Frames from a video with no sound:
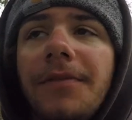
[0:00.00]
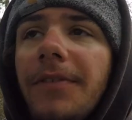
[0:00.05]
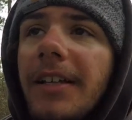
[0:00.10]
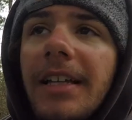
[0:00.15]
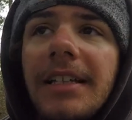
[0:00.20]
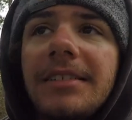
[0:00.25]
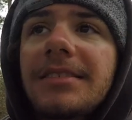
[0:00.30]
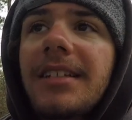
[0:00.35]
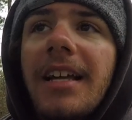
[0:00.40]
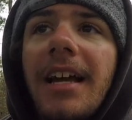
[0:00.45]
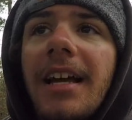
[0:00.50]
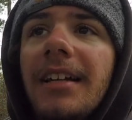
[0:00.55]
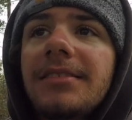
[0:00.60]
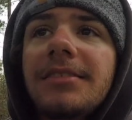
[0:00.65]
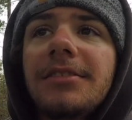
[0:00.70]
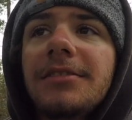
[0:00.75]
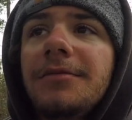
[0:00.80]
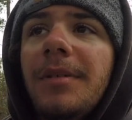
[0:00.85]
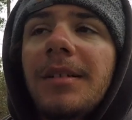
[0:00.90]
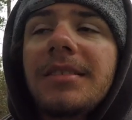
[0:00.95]
it gets
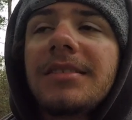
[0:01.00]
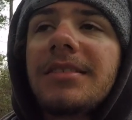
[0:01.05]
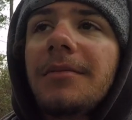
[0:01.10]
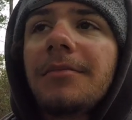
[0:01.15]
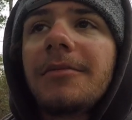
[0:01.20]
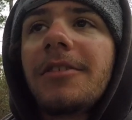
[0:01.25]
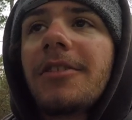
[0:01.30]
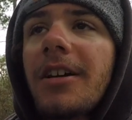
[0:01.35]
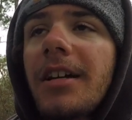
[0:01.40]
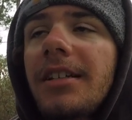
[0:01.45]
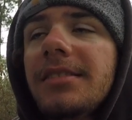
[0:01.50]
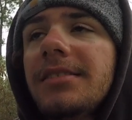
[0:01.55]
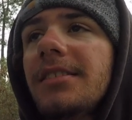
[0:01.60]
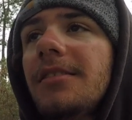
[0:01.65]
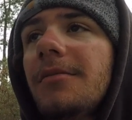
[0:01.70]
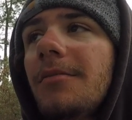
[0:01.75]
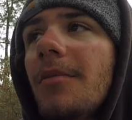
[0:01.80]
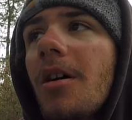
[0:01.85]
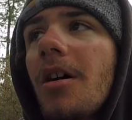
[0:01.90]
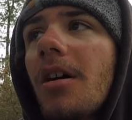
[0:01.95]
canceled by something
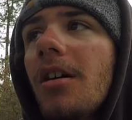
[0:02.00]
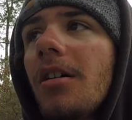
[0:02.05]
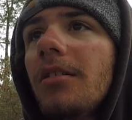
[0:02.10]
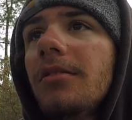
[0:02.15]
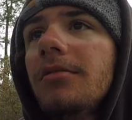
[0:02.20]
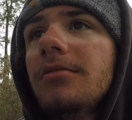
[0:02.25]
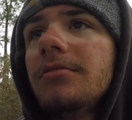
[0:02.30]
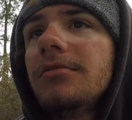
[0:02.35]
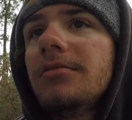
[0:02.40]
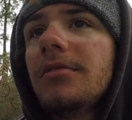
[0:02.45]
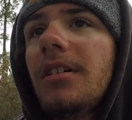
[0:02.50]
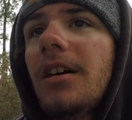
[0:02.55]
crazy tomorrow,